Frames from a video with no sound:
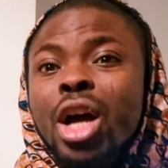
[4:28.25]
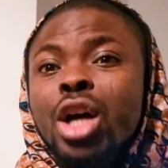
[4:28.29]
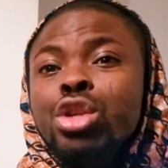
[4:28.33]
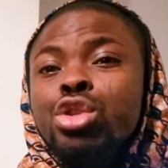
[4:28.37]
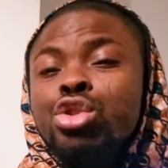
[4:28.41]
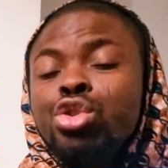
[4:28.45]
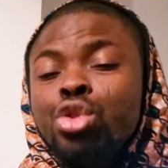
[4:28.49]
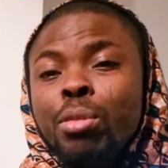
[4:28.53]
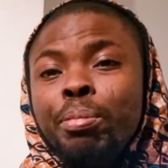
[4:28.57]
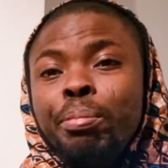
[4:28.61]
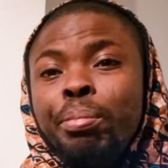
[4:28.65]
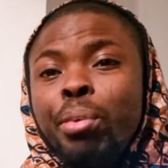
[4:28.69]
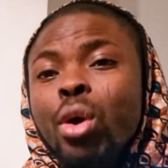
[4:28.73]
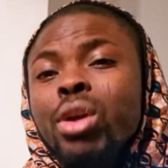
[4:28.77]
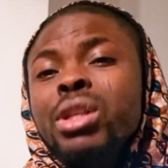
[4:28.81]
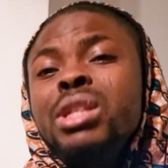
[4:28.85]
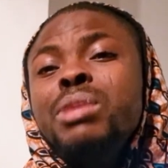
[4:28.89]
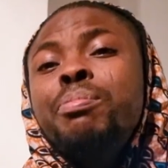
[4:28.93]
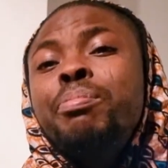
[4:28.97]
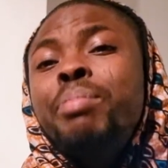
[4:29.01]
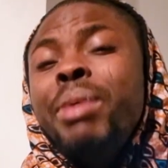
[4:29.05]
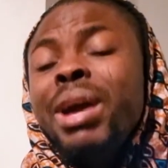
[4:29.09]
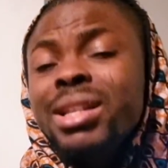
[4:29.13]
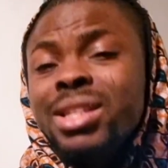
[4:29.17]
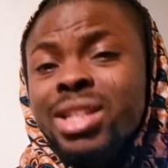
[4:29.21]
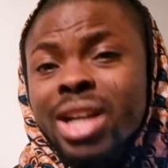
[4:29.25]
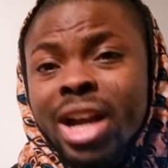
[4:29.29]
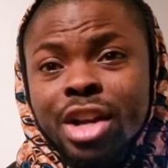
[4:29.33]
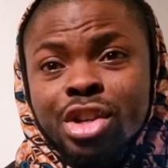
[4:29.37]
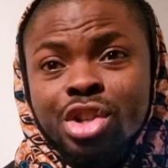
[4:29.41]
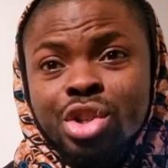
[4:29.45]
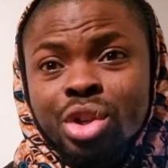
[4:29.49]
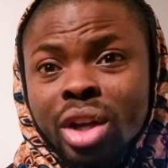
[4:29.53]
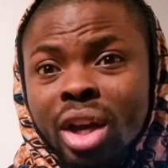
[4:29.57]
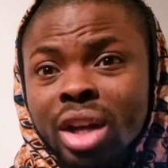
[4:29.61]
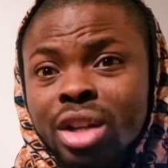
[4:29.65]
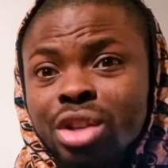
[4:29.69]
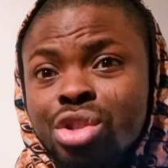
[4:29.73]
supports better
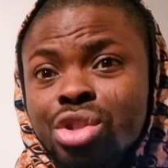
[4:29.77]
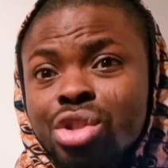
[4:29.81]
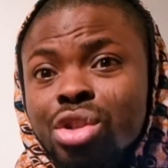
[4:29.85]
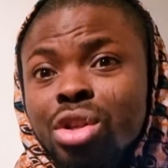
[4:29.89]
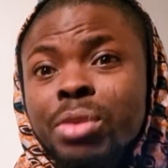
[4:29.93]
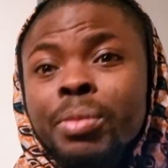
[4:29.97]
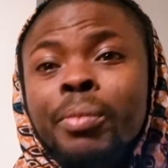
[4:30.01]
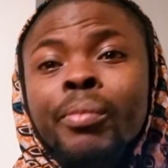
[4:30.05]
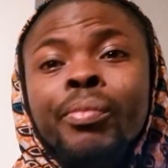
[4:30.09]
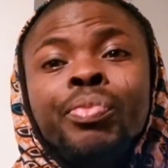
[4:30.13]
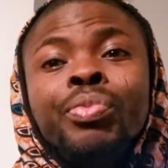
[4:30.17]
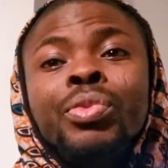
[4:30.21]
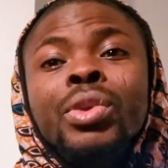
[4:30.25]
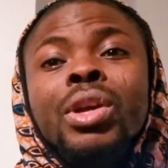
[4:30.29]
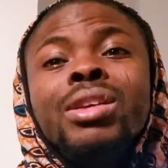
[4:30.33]
education,